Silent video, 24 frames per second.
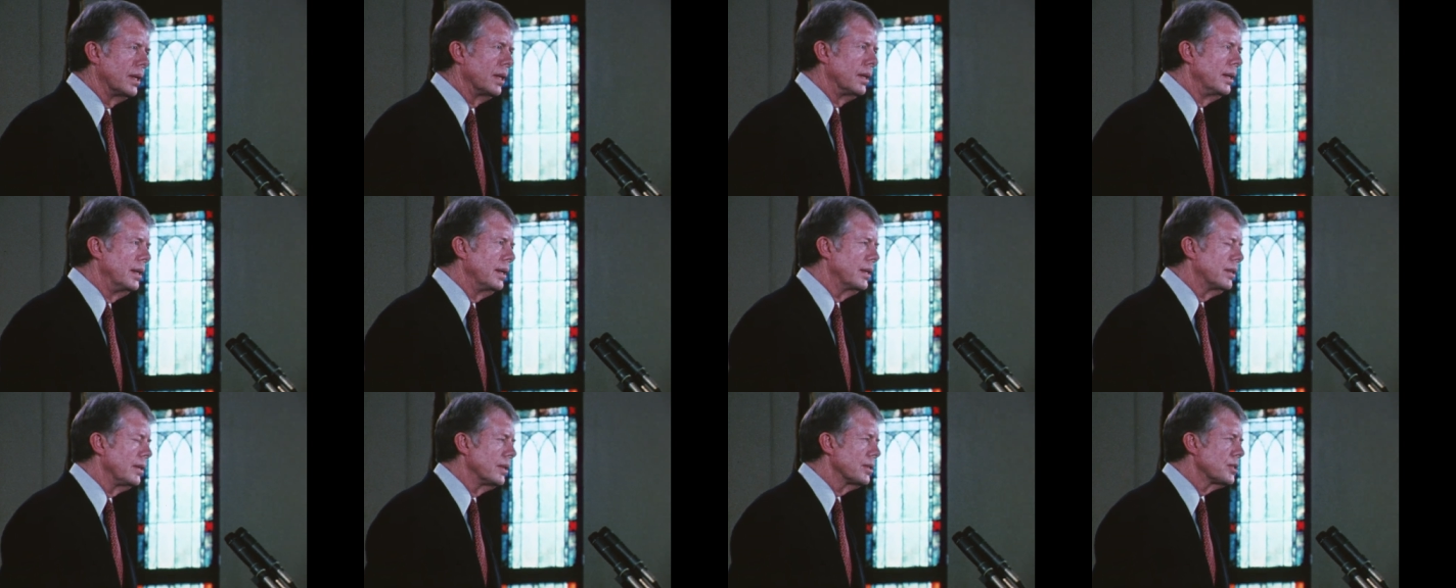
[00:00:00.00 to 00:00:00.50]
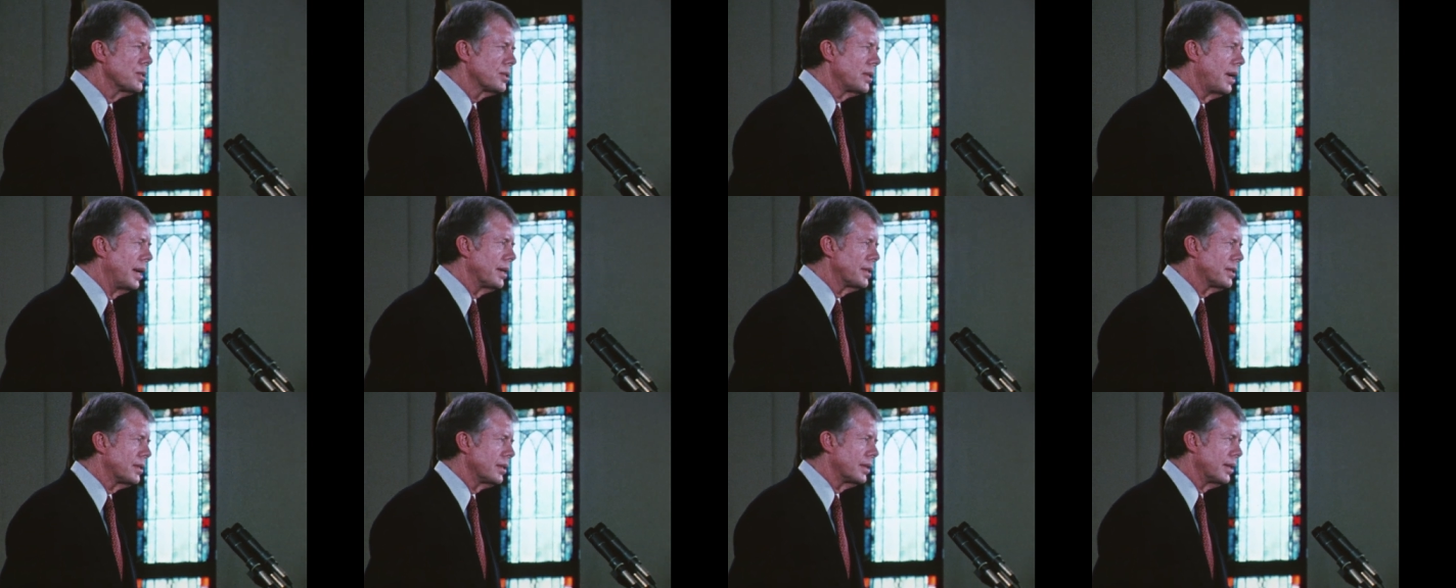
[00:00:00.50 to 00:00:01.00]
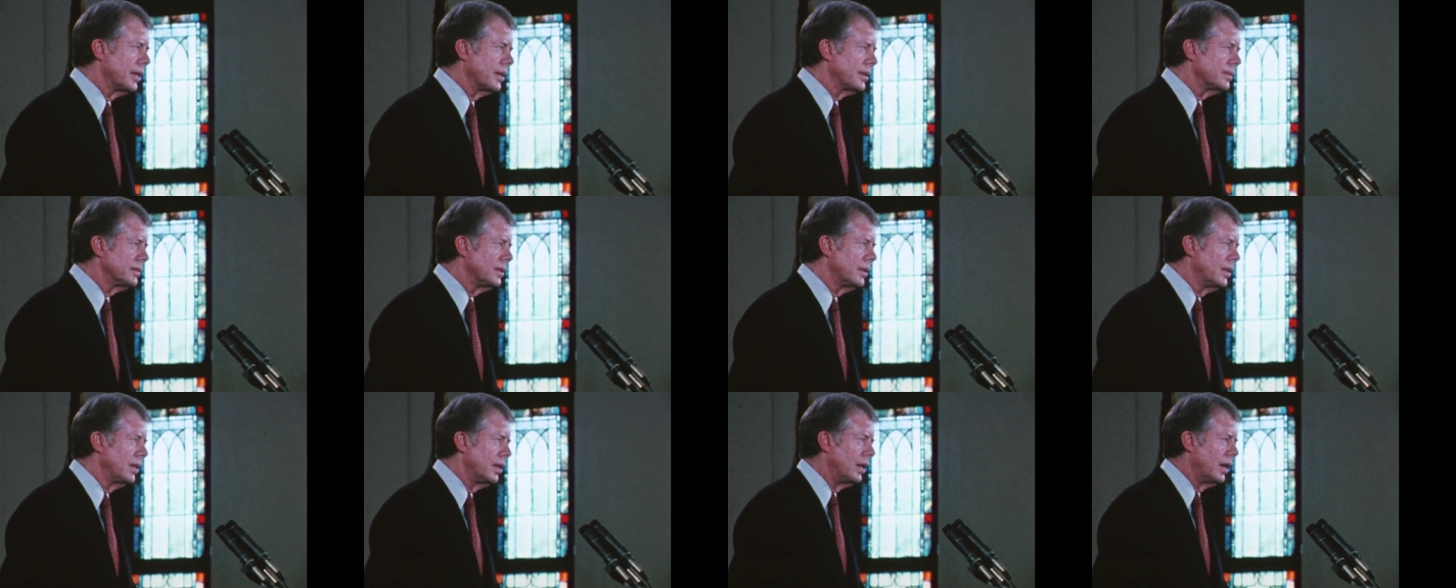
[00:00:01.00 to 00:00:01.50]
the legal
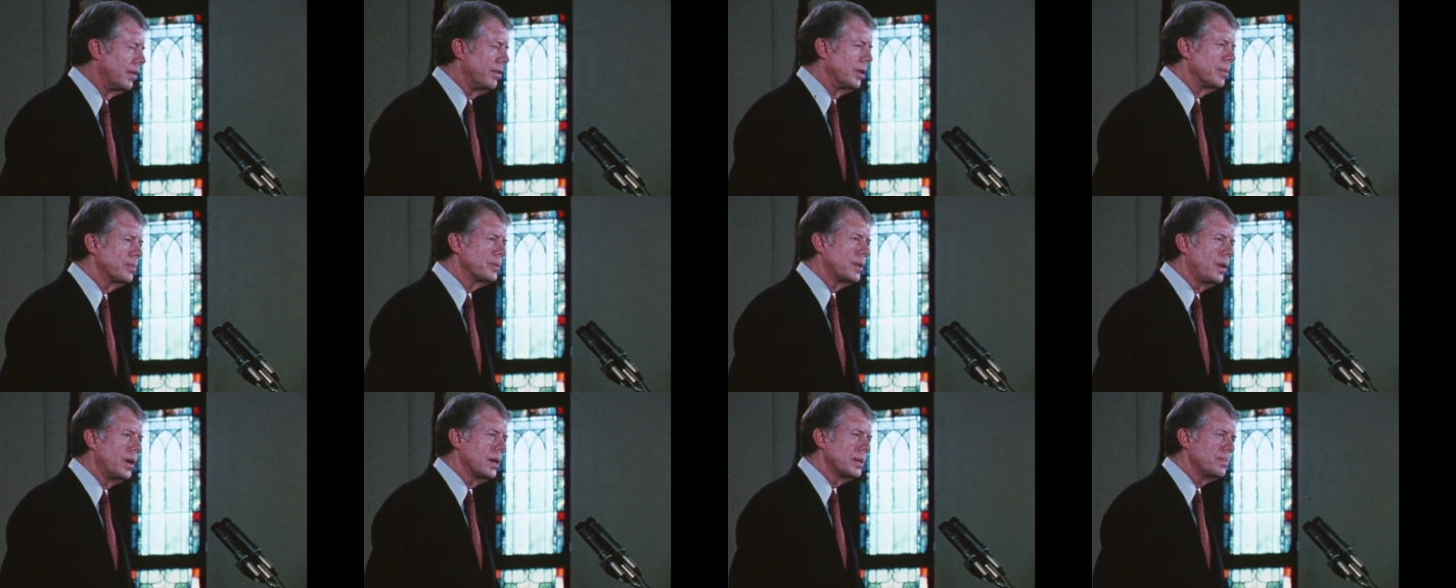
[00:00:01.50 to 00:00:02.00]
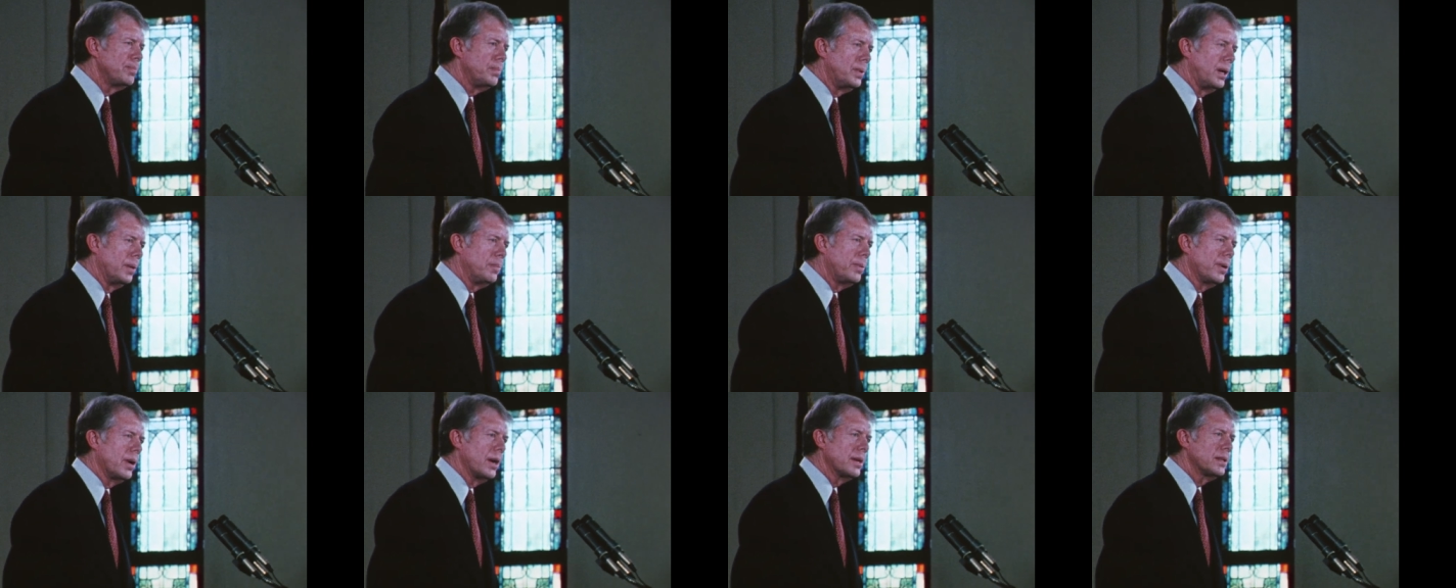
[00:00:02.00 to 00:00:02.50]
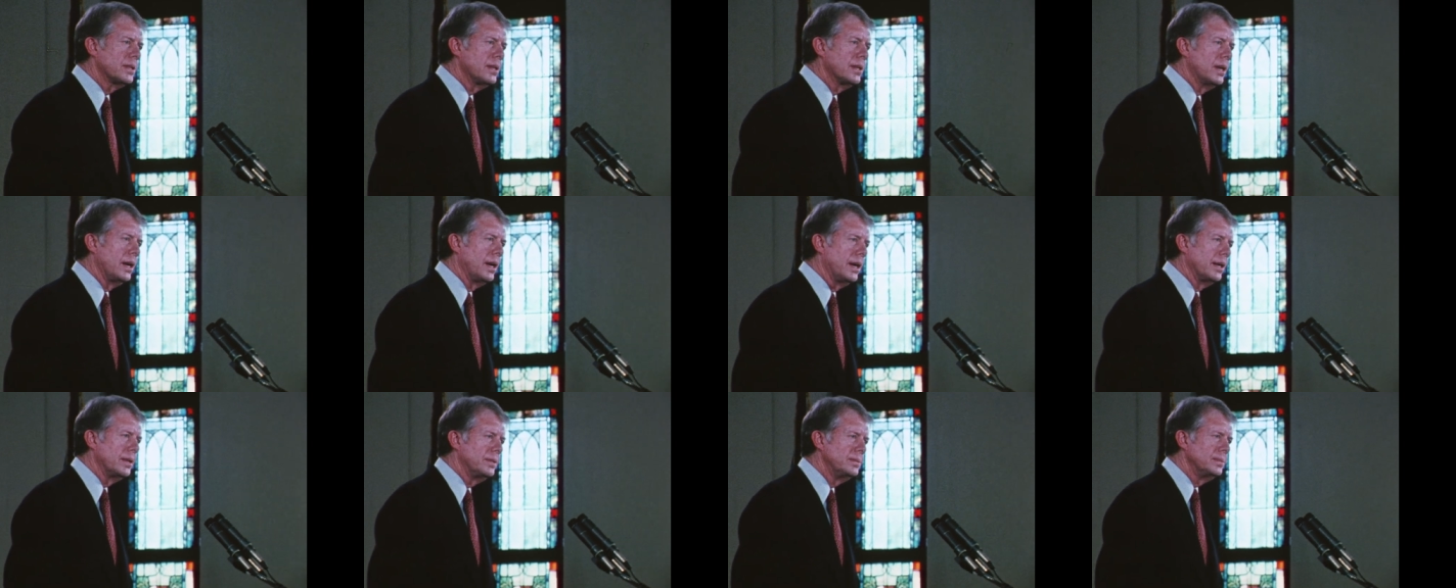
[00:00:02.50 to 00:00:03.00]
sanctioning of
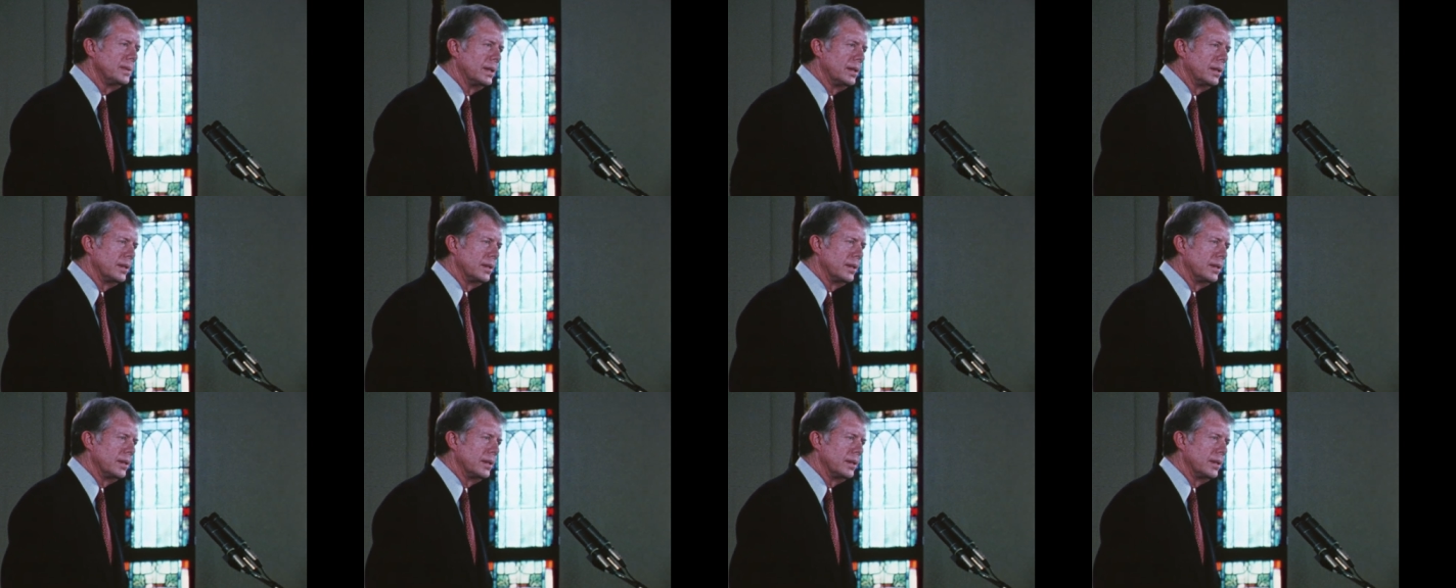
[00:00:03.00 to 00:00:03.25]
apartheid